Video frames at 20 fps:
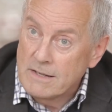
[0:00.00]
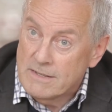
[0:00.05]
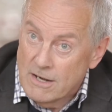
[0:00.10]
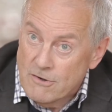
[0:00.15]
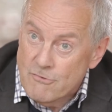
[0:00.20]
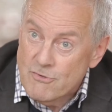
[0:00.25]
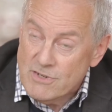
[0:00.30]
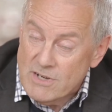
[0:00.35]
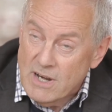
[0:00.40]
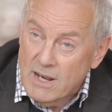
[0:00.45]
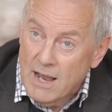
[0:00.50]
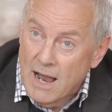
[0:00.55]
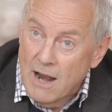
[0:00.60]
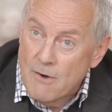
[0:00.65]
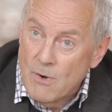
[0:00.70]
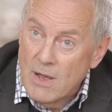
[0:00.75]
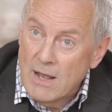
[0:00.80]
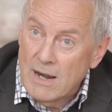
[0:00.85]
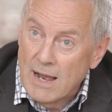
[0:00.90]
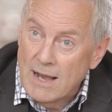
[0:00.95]
It's interesting, I
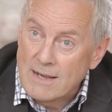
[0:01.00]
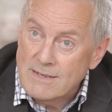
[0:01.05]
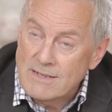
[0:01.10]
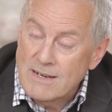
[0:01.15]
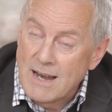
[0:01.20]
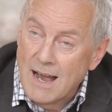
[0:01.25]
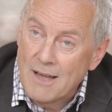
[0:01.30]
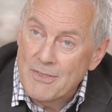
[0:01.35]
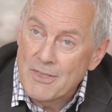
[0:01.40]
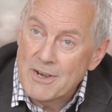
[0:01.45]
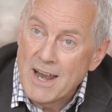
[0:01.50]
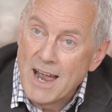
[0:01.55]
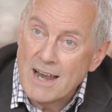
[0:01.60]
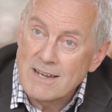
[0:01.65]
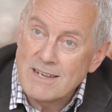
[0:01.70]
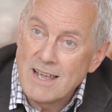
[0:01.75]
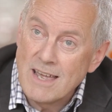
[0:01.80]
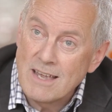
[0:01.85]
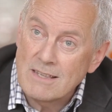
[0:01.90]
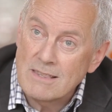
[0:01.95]
realize now that I
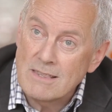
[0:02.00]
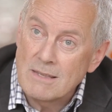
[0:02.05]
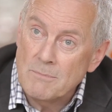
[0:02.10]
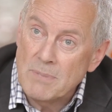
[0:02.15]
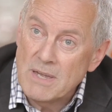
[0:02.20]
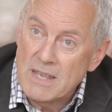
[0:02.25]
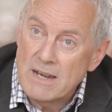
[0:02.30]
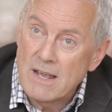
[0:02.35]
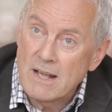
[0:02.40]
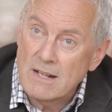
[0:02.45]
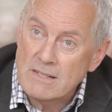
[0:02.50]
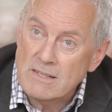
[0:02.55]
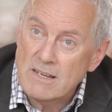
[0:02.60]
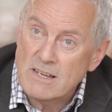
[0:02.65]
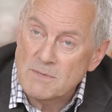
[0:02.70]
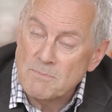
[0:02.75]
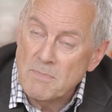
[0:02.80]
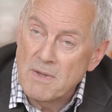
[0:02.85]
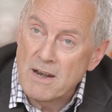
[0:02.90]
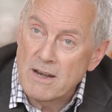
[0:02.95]
take the Bedales
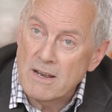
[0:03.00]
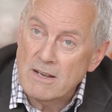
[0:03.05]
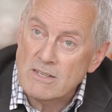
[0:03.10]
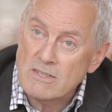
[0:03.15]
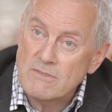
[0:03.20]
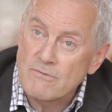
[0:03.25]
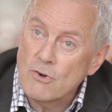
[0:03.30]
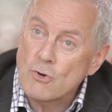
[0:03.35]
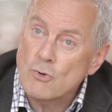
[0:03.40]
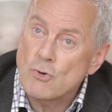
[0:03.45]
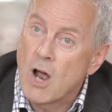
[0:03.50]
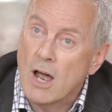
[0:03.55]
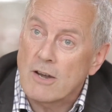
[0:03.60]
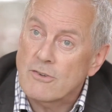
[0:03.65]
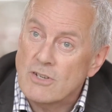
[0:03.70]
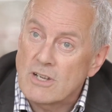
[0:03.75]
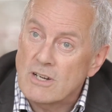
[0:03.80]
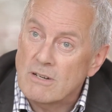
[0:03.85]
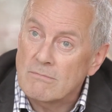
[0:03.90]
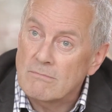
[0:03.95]
experience for
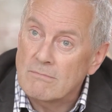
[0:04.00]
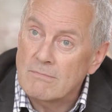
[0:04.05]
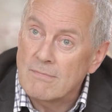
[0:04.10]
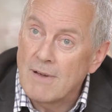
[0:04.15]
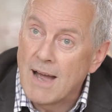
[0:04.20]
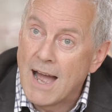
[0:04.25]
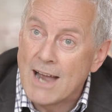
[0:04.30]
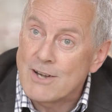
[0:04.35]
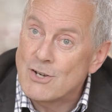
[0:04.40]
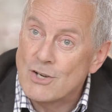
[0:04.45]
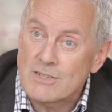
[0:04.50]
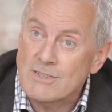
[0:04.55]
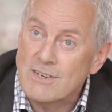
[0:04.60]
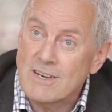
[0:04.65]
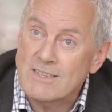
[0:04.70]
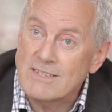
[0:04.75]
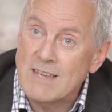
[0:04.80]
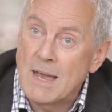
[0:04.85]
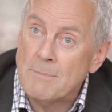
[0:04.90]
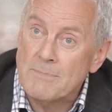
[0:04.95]
granted. I just
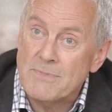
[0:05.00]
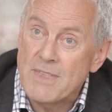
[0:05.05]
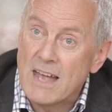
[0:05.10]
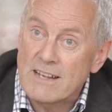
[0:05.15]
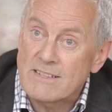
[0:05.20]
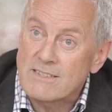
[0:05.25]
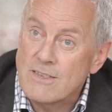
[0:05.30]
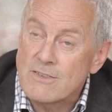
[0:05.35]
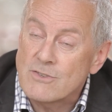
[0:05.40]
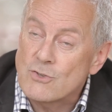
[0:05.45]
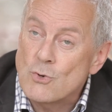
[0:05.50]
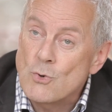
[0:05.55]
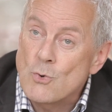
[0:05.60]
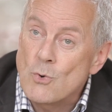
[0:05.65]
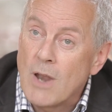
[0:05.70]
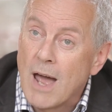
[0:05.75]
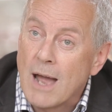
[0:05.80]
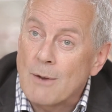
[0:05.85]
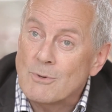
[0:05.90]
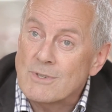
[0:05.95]
accept that's the
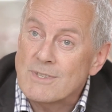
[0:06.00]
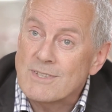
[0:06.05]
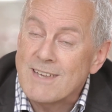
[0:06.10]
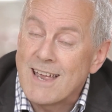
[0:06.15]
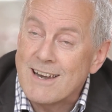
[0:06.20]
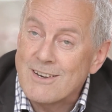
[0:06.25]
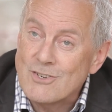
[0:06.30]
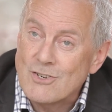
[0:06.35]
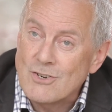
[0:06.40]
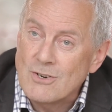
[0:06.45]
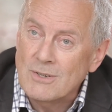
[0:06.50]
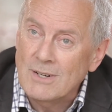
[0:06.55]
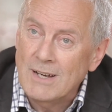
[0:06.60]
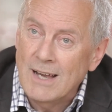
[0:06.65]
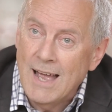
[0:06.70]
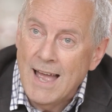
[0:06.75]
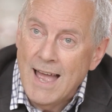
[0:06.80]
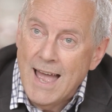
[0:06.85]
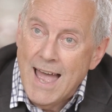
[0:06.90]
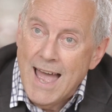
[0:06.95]
school I was sent to,
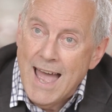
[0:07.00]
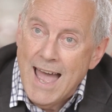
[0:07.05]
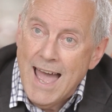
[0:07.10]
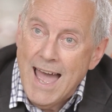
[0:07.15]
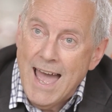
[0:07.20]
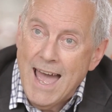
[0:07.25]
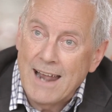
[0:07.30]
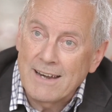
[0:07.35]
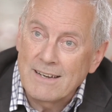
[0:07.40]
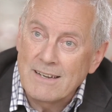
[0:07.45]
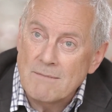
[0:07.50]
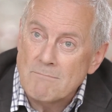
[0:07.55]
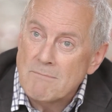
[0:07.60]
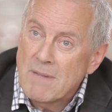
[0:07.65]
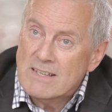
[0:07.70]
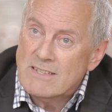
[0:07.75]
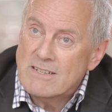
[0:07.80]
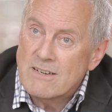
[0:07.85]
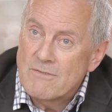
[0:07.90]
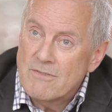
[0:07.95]
and it
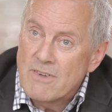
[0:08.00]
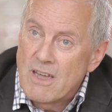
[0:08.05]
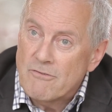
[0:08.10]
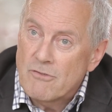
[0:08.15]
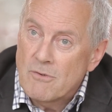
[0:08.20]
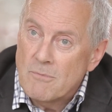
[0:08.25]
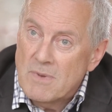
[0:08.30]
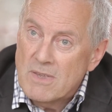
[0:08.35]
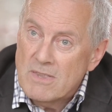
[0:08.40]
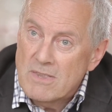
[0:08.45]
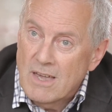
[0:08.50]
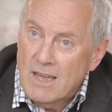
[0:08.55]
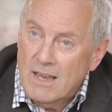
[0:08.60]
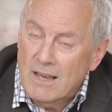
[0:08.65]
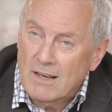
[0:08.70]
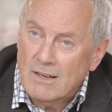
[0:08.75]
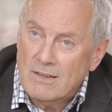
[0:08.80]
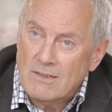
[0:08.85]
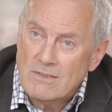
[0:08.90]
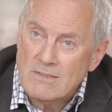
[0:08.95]
must have given me
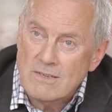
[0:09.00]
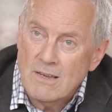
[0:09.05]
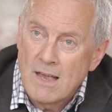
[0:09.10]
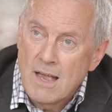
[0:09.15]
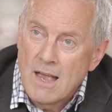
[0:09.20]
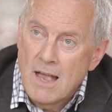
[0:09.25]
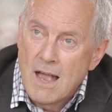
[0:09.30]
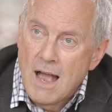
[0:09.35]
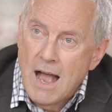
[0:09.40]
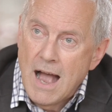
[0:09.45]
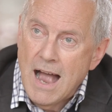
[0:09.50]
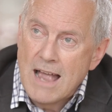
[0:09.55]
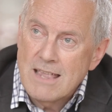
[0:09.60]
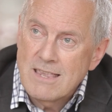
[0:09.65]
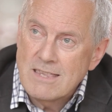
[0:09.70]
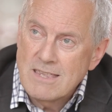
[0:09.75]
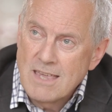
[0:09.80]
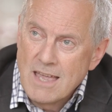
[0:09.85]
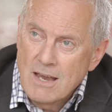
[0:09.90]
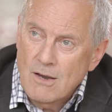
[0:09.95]
things. I
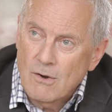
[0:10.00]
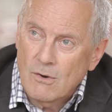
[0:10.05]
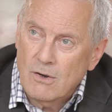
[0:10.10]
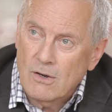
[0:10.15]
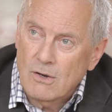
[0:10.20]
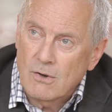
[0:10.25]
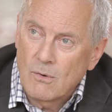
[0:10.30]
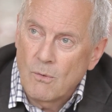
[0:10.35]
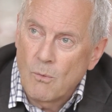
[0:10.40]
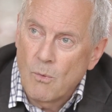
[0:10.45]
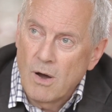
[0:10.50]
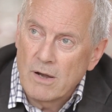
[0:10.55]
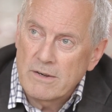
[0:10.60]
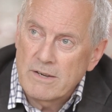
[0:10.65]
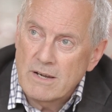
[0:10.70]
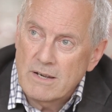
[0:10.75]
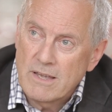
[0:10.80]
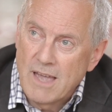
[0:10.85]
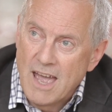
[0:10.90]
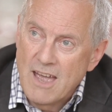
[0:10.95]
think what
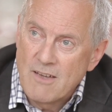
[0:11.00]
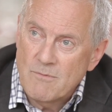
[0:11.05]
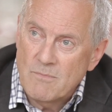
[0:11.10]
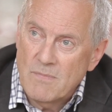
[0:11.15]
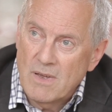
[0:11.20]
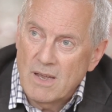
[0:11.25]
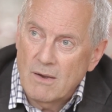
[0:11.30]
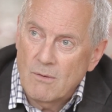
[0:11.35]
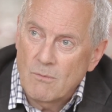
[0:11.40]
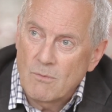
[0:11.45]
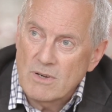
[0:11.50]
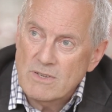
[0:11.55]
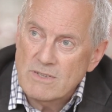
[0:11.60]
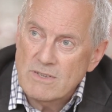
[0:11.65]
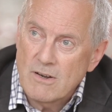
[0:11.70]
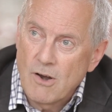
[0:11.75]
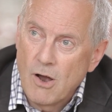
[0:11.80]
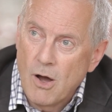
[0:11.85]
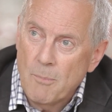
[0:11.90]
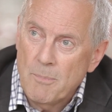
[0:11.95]
it gave me was
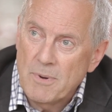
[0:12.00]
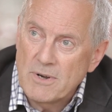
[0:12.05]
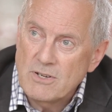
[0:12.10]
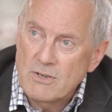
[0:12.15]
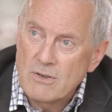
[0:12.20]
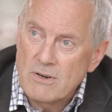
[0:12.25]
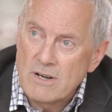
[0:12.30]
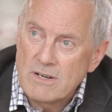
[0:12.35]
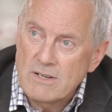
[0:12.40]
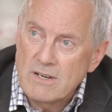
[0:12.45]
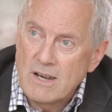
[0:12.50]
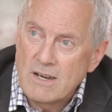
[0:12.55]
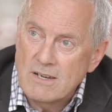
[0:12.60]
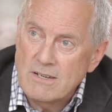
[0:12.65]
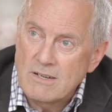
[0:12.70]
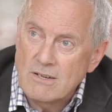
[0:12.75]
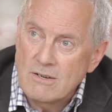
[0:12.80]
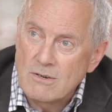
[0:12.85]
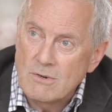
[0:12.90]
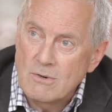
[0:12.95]
an opportunity
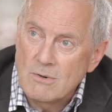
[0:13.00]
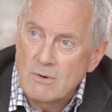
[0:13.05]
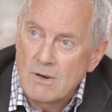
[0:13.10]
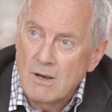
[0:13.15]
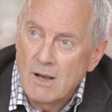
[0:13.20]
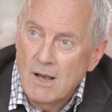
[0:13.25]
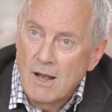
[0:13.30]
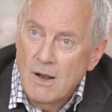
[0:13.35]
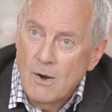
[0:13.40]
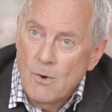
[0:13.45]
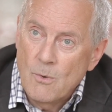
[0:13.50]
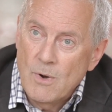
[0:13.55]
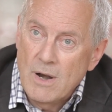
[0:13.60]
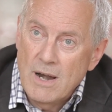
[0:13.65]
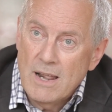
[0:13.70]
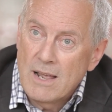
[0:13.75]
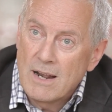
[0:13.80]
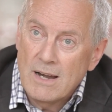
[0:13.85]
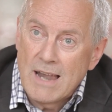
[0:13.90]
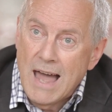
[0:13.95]
to
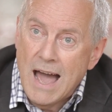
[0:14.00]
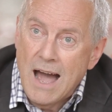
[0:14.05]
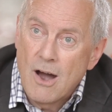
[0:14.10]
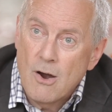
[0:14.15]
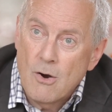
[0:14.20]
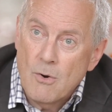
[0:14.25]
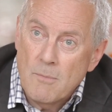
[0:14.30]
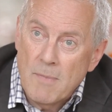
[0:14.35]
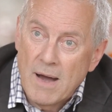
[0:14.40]
really allow